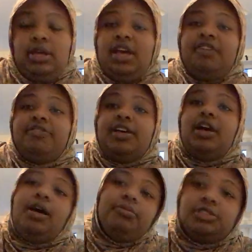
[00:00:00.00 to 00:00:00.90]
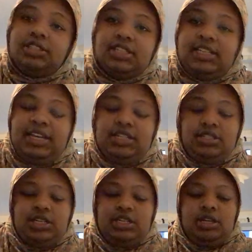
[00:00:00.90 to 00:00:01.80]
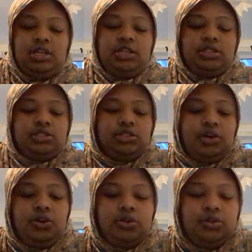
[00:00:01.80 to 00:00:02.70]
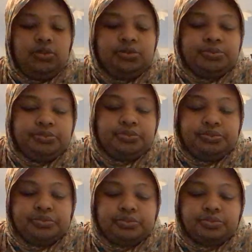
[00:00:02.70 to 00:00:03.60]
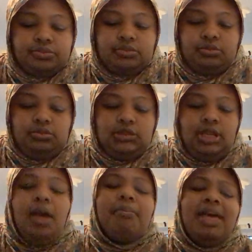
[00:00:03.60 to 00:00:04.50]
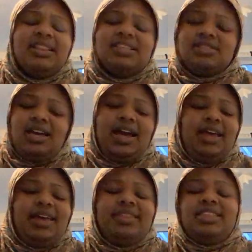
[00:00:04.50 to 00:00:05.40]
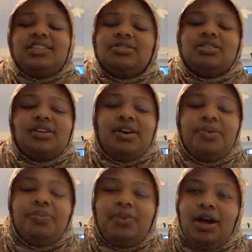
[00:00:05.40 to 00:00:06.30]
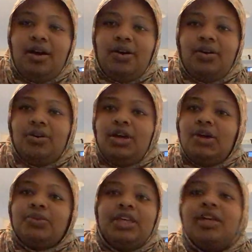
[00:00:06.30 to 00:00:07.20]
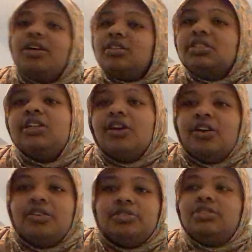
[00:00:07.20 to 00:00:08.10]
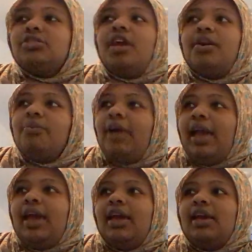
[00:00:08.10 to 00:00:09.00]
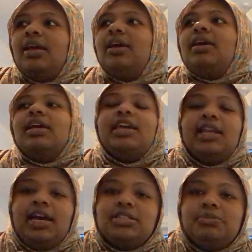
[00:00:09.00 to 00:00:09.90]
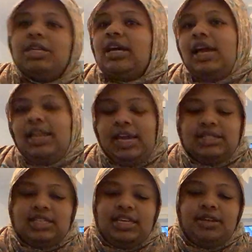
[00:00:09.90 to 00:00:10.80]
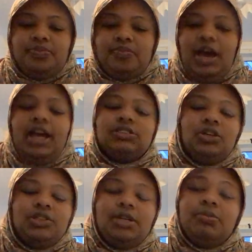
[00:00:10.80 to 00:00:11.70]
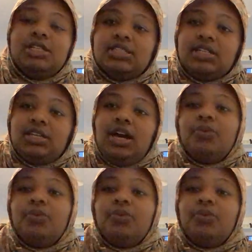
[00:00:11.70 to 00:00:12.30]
okay, I'm just gonna get into it. So met this guy, things was going well. We hooked it off straight away. He liked me, I liked him. I told him, listen, I